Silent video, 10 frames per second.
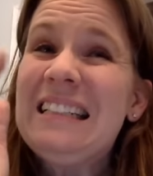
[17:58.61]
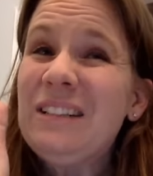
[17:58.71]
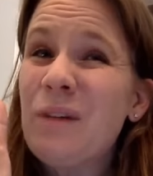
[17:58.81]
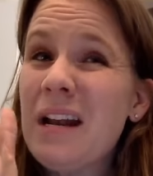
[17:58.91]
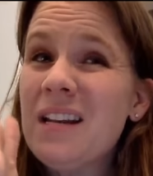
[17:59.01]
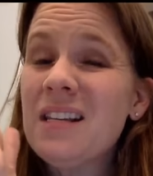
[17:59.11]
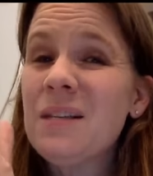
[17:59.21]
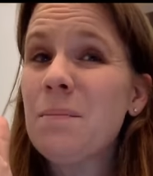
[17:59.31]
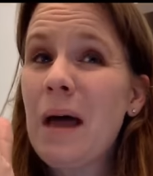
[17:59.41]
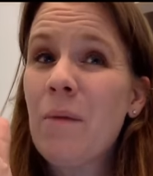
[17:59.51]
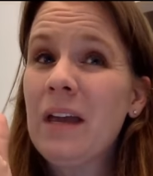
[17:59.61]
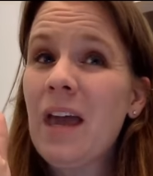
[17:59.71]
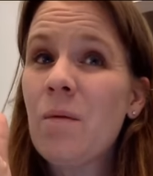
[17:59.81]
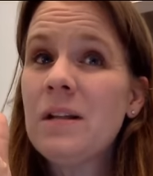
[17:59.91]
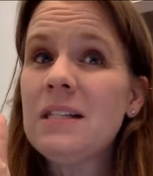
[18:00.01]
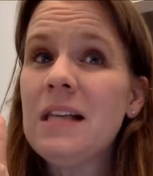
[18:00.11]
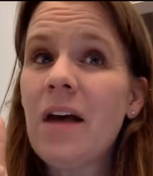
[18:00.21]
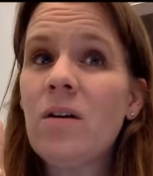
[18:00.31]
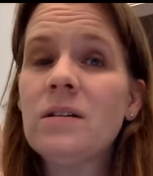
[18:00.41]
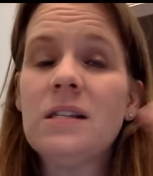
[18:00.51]
run into some buy one get one
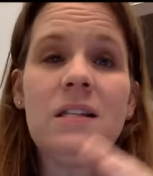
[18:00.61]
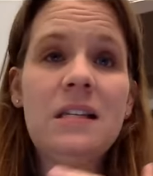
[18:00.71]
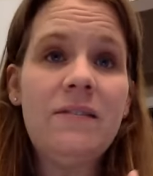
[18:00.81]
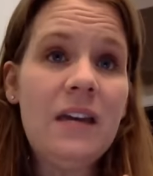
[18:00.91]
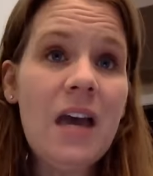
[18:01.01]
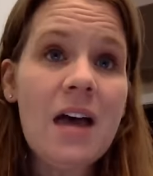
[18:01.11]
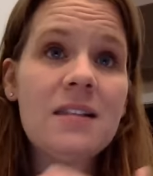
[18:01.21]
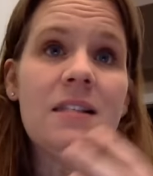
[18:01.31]
sales and CVS and